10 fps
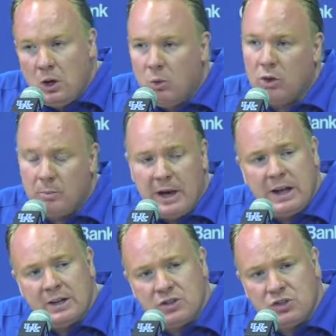Well, the
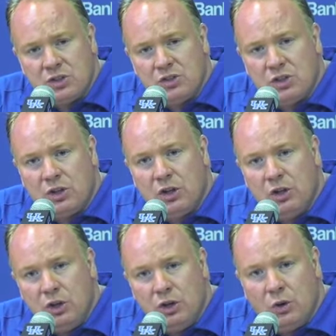bad is just,
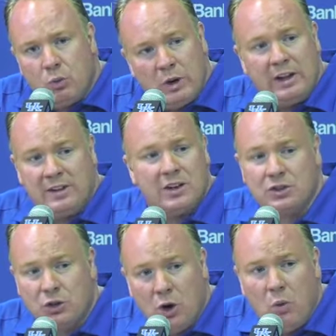you know, when it
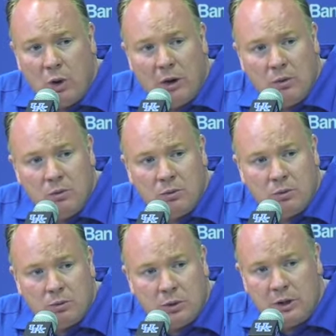doesn't go well,
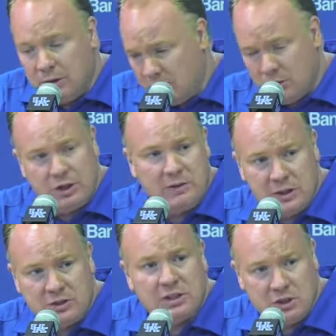that your
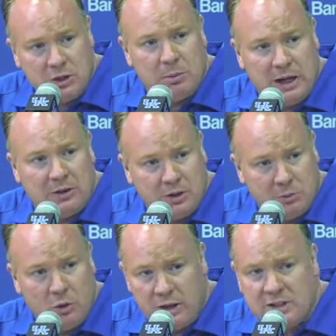defense is going to be out there
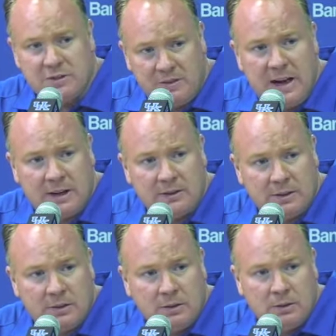more. That's a fact.
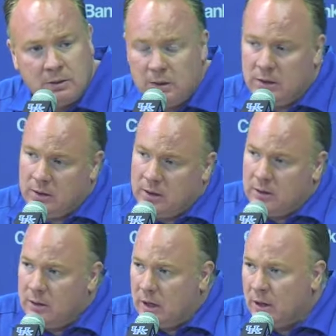
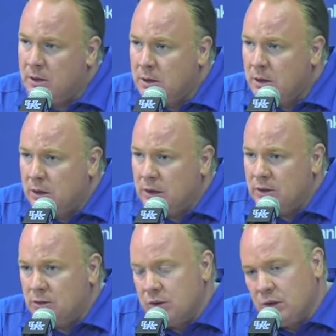And
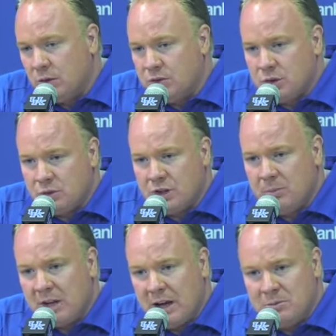so
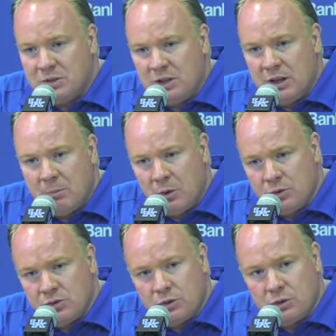sometimes the
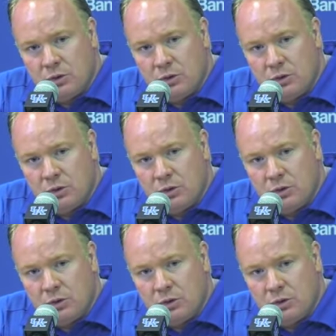numbers